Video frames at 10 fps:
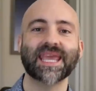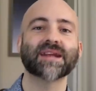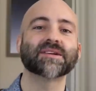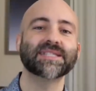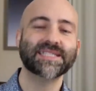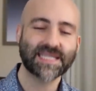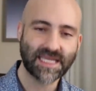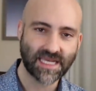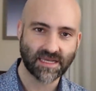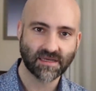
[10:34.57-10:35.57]

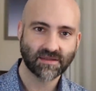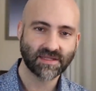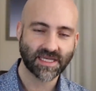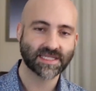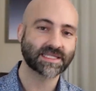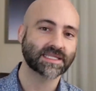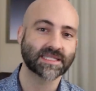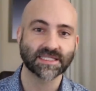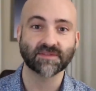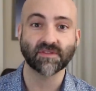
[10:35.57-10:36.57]
guarantee the
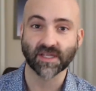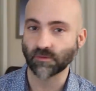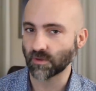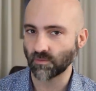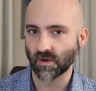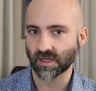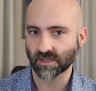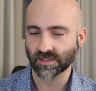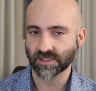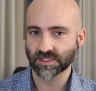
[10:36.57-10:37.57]
existence of liquid water on the